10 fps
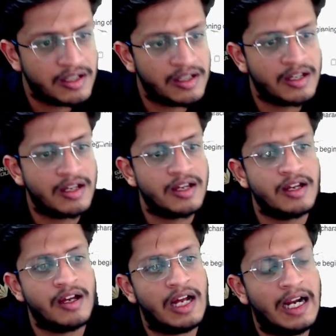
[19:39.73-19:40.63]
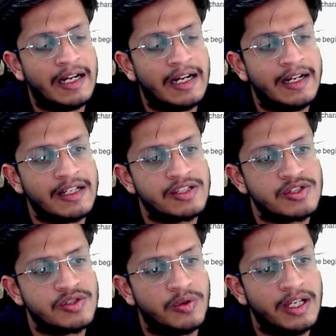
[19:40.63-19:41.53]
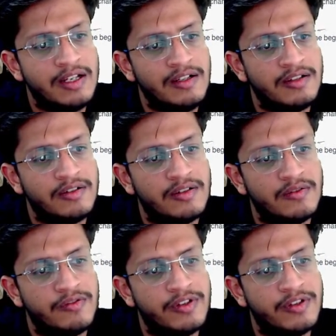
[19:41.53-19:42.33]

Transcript: and it is doing ways